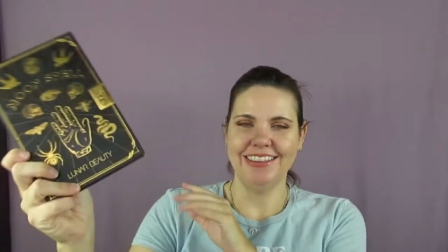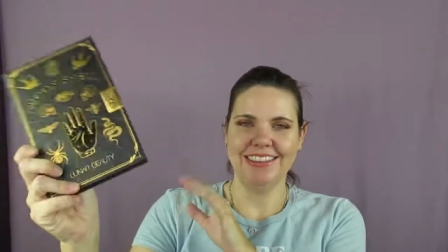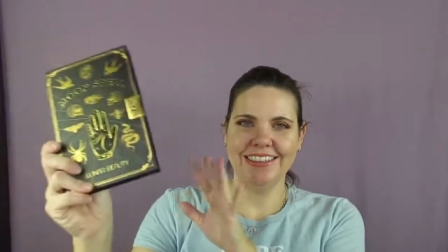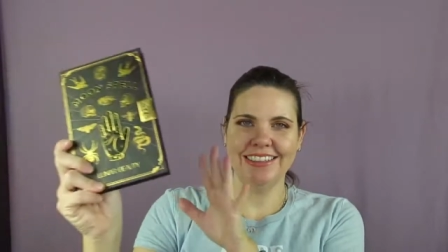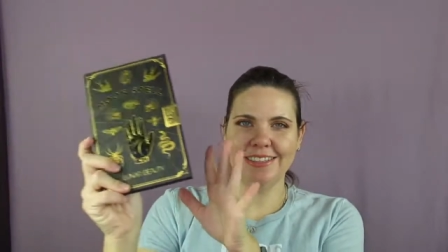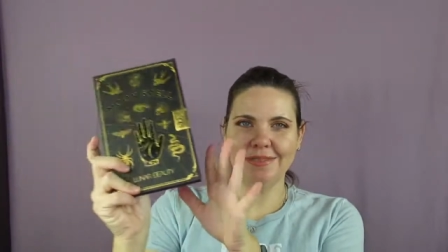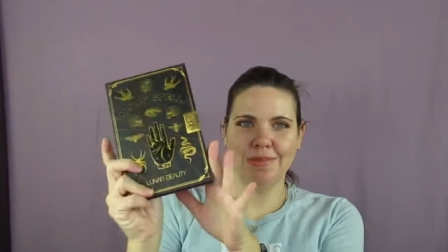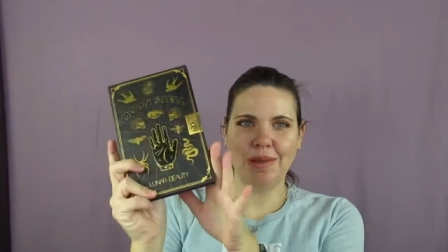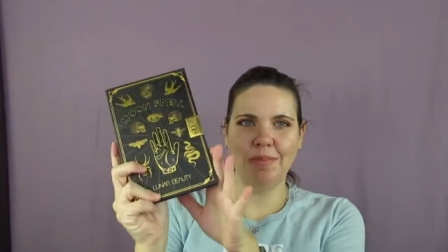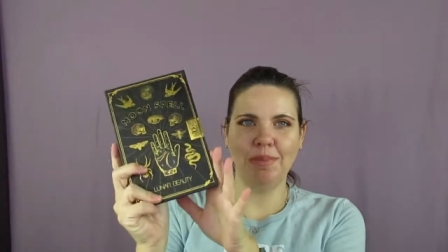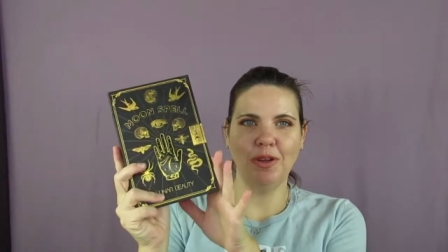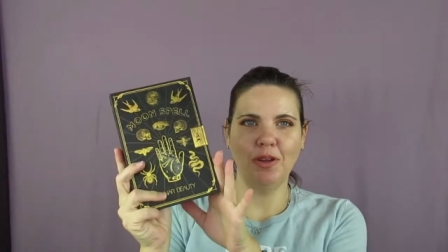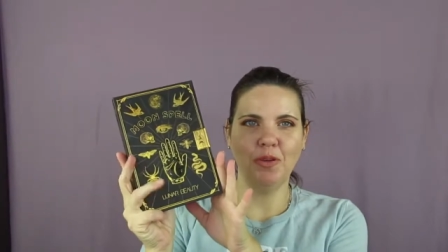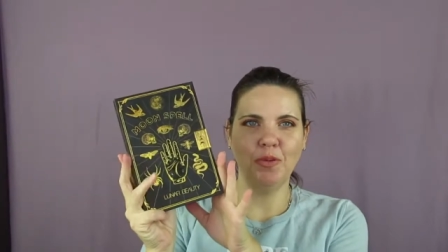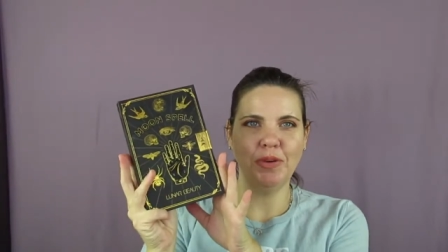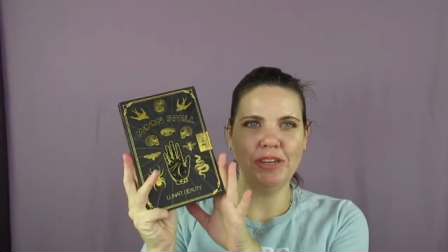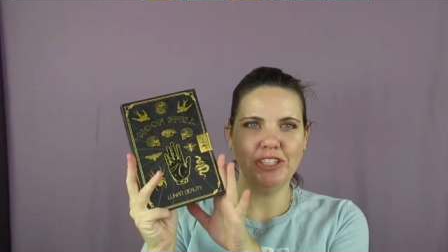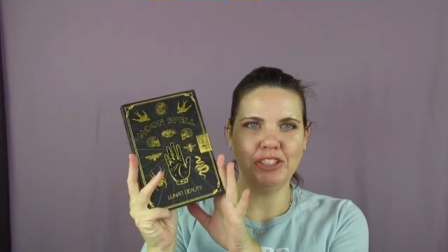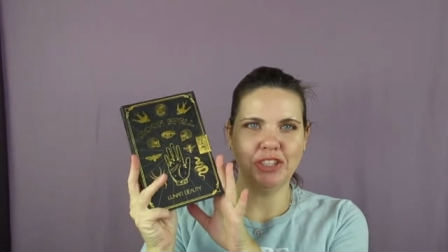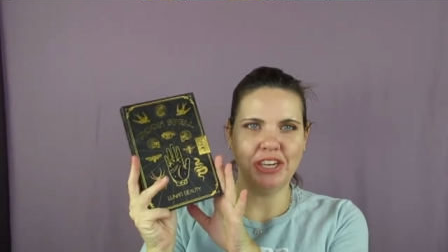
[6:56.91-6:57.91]
this is my book of
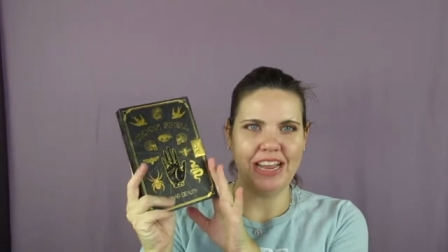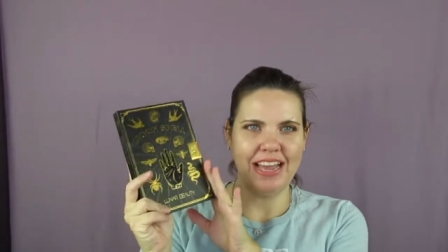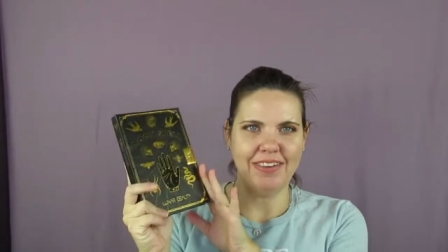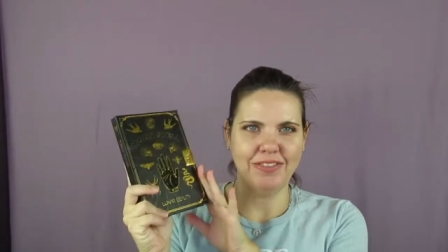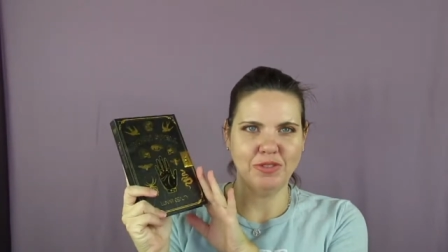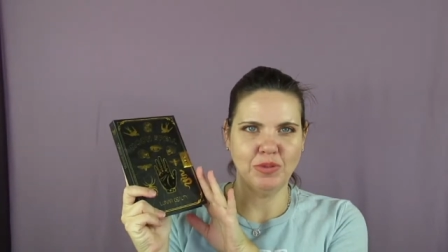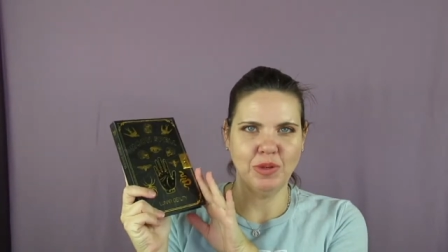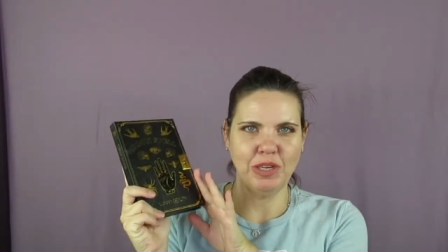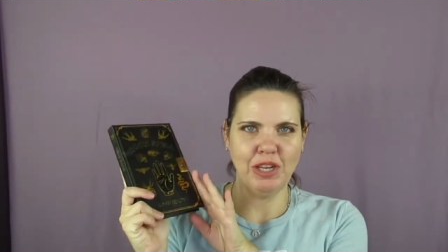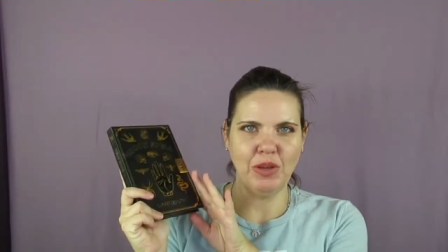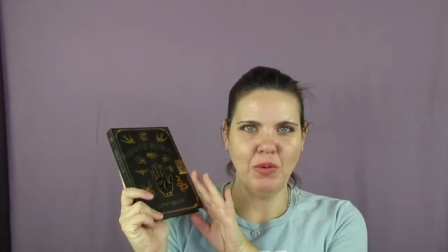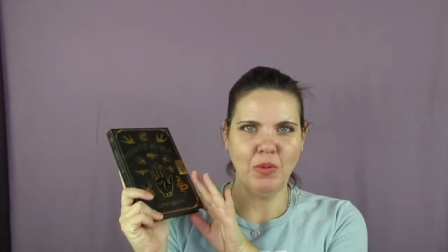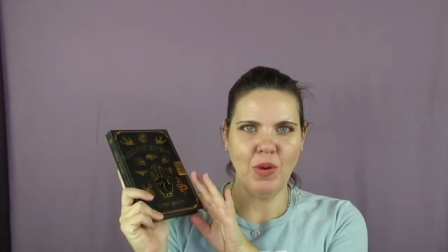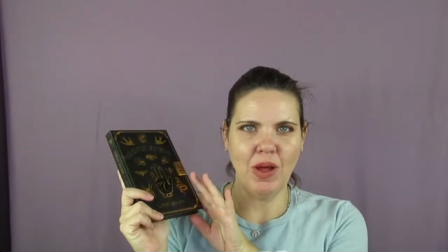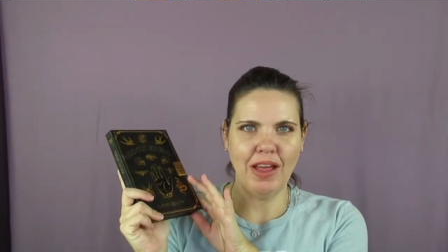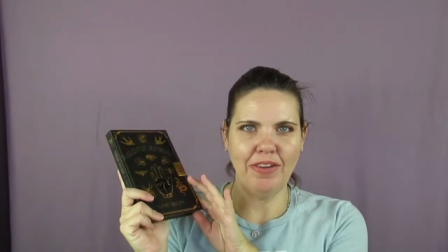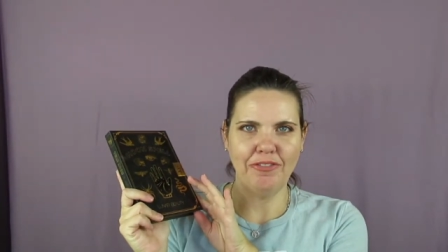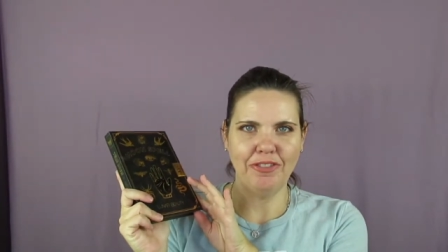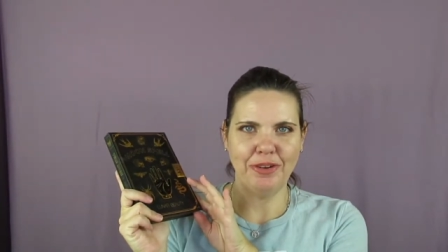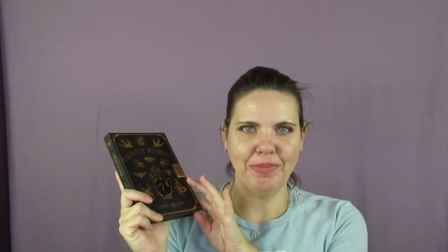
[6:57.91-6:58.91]
witchcraft. What do you
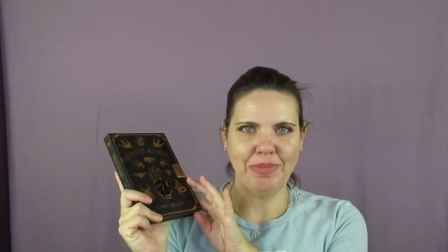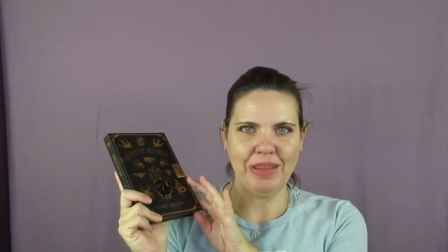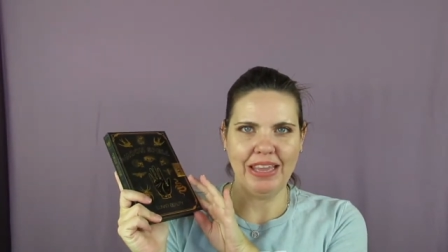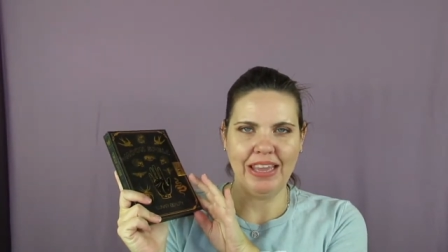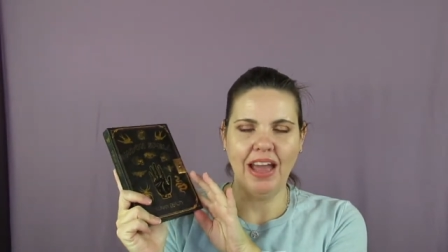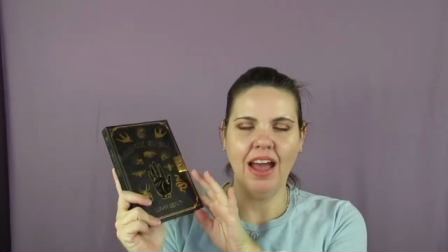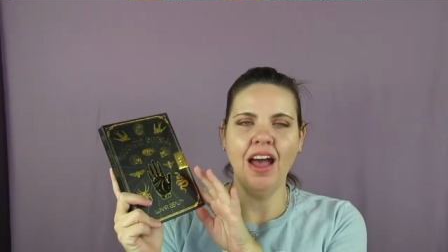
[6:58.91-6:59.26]
want from me?